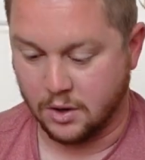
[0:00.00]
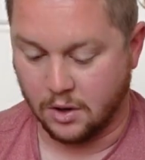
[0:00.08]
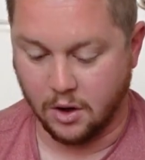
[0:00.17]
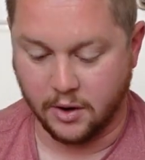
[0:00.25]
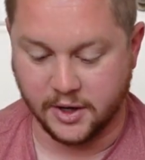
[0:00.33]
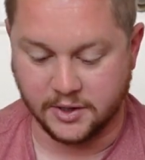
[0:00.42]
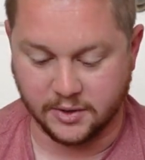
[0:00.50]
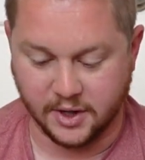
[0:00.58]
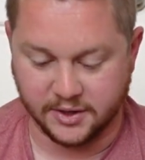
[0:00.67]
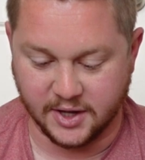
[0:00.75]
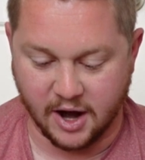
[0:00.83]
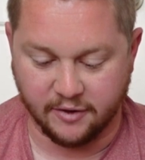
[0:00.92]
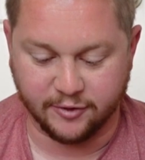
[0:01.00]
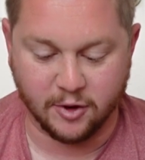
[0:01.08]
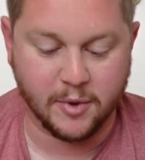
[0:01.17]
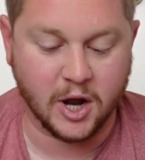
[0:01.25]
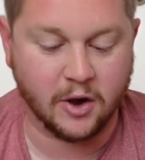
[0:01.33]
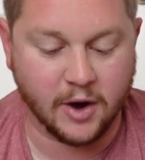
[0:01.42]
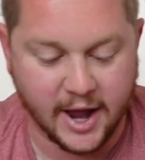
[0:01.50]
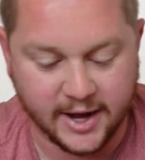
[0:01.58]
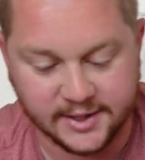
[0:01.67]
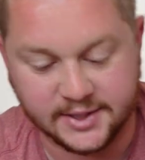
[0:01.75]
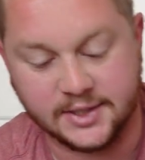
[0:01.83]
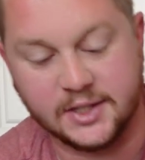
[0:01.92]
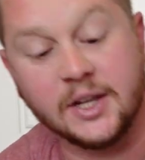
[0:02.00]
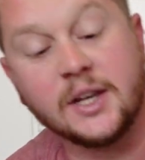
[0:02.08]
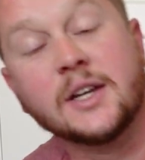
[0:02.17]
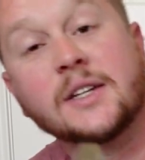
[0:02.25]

Okay, so we got the Alfa Romeo 8C